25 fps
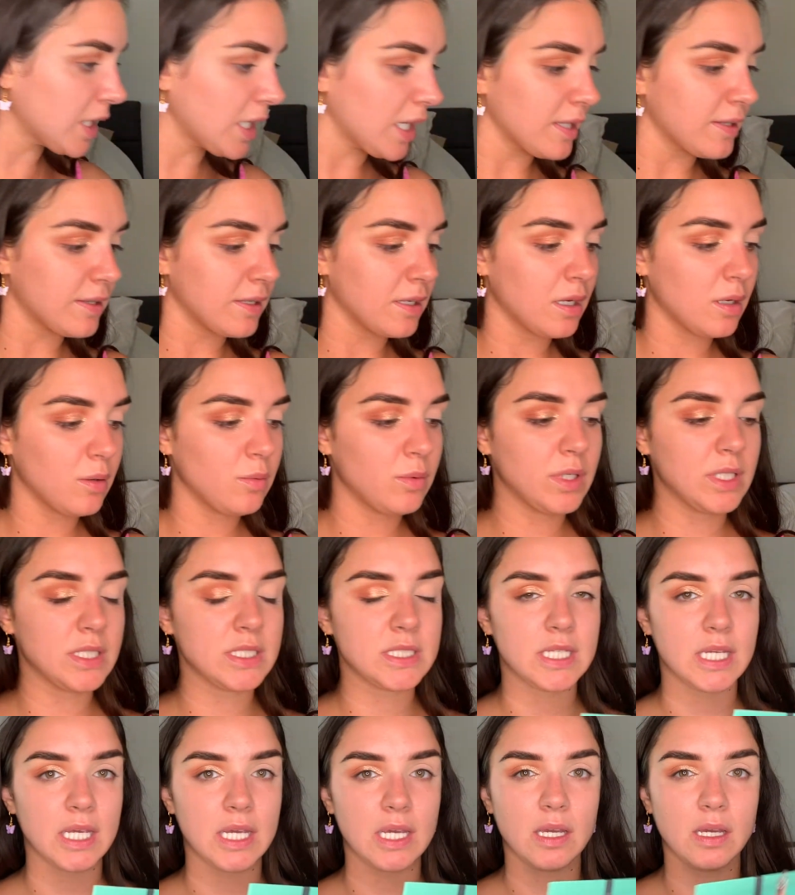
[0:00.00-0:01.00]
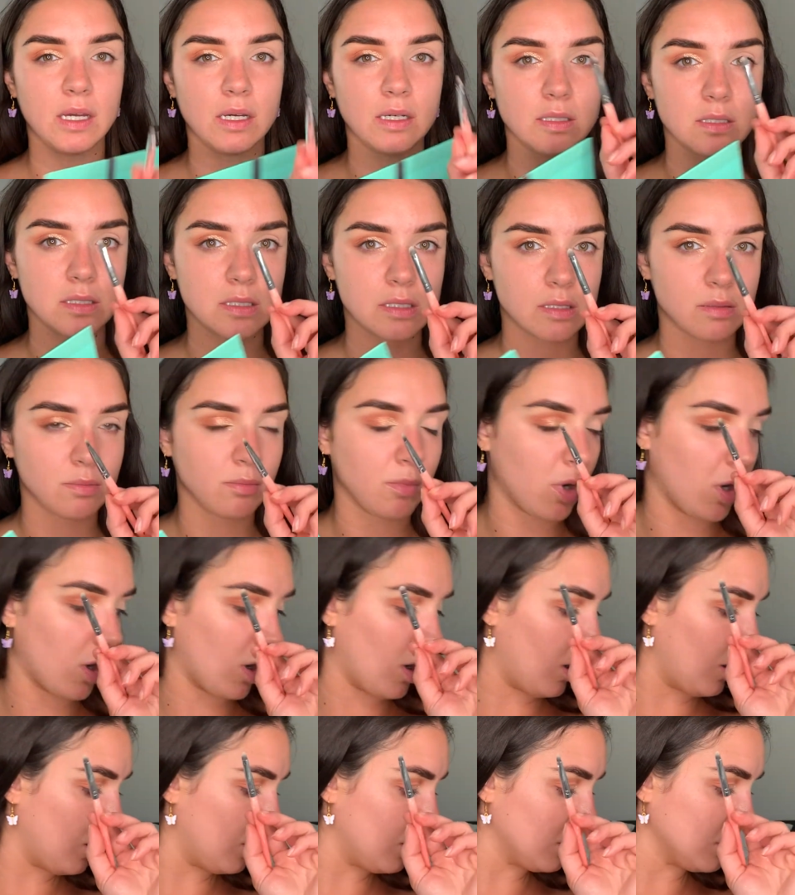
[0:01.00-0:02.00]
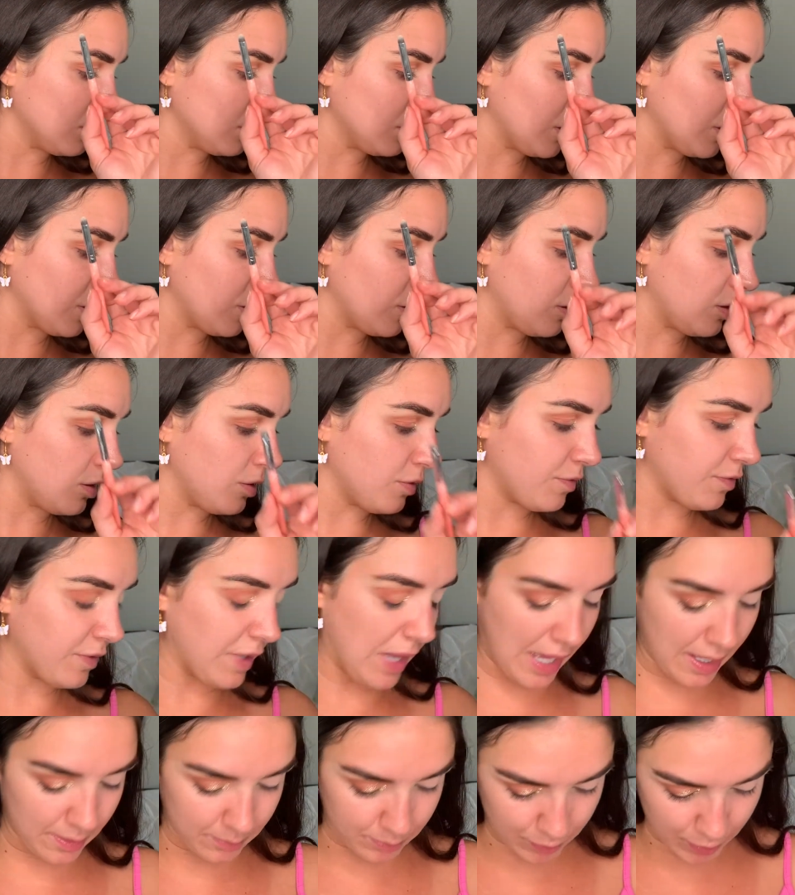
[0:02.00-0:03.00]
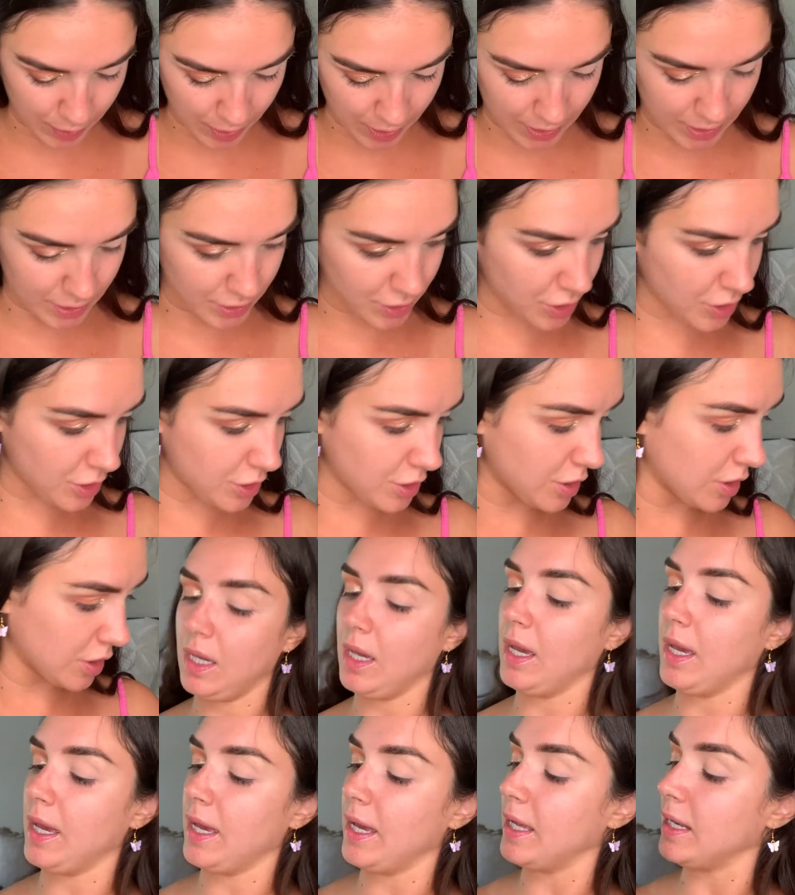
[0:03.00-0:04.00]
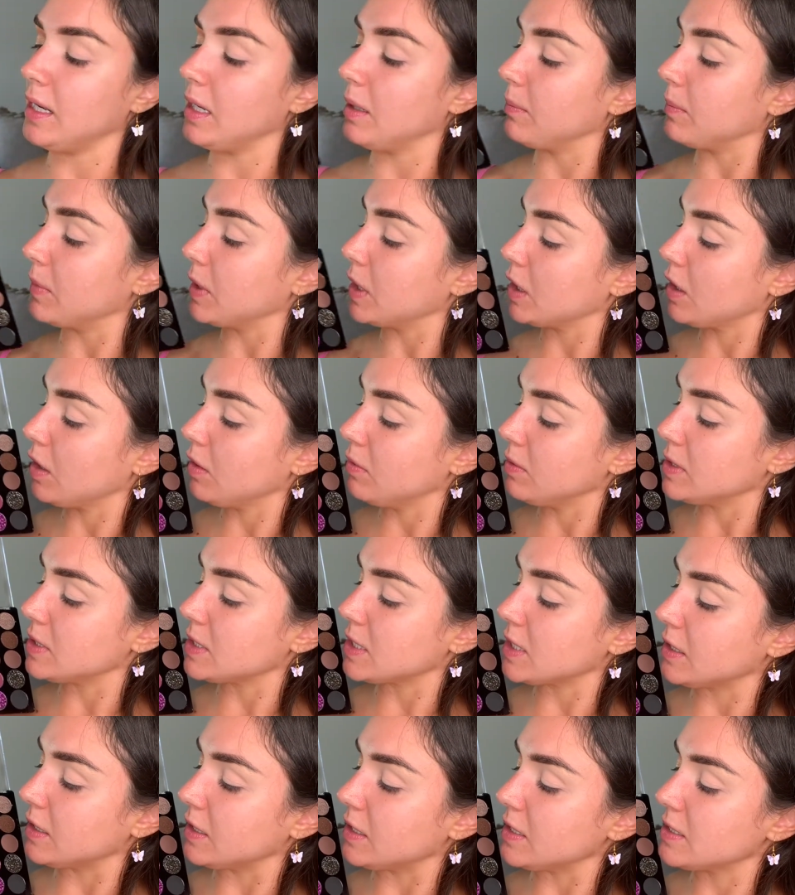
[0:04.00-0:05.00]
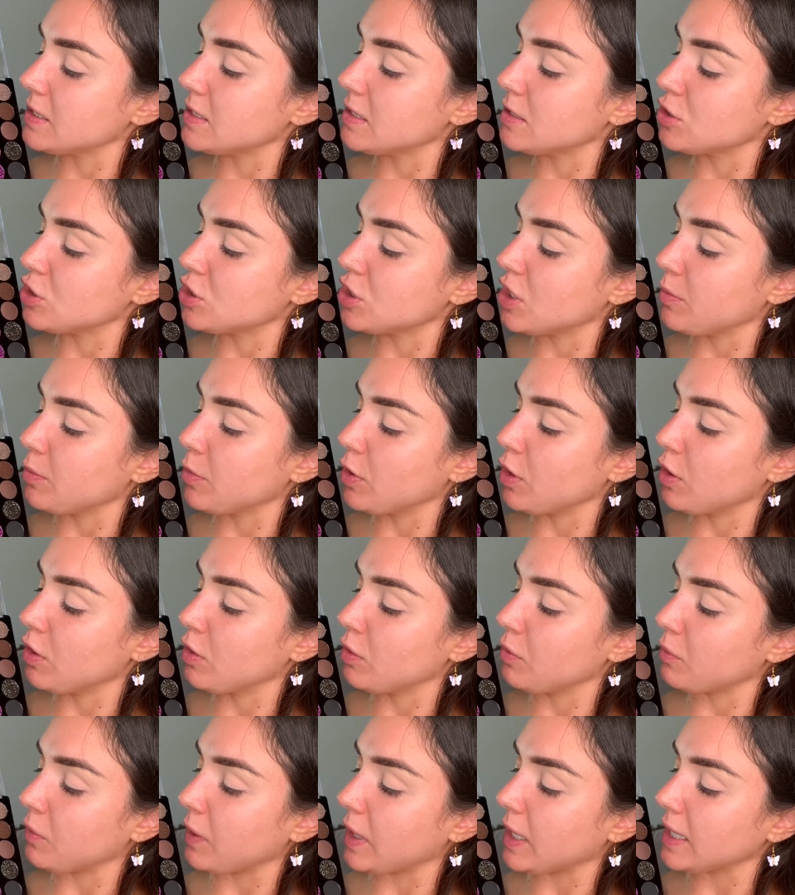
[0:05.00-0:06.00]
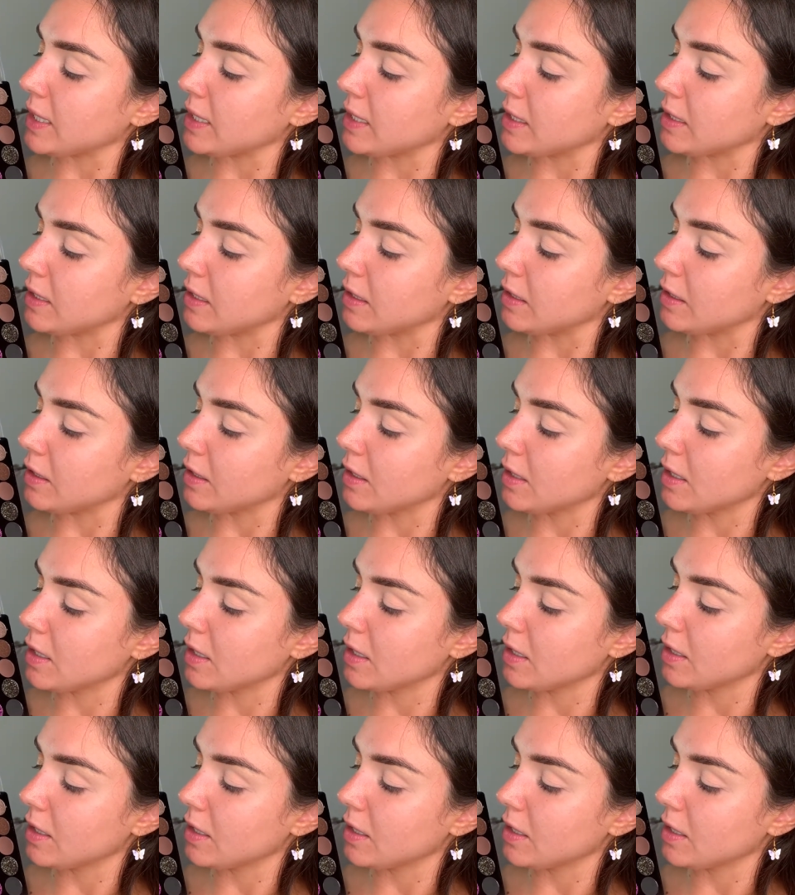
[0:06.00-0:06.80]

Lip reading: I think I wanna take a small little flat brush and I'm gonna go into this shimmer right here.